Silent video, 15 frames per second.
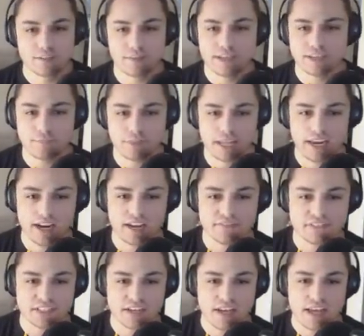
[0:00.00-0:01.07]
make the
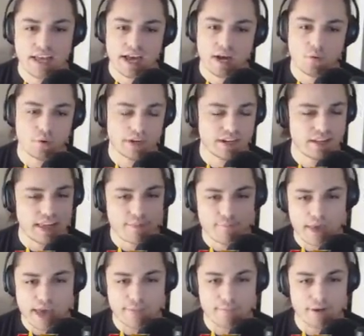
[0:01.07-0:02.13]
playoffs. We're going to let
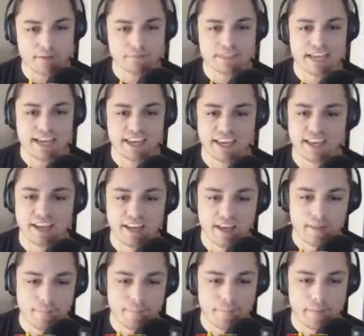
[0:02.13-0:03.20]
Mad Bum take it.
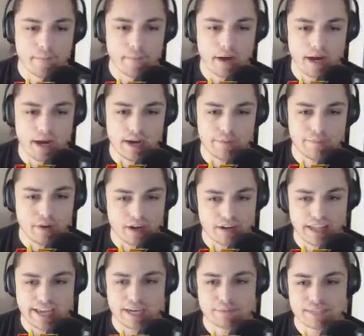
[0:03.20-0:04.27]
Um, our
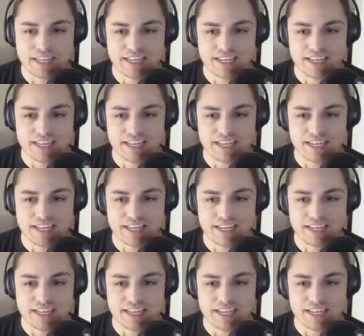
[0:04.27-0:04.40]
lineup's going to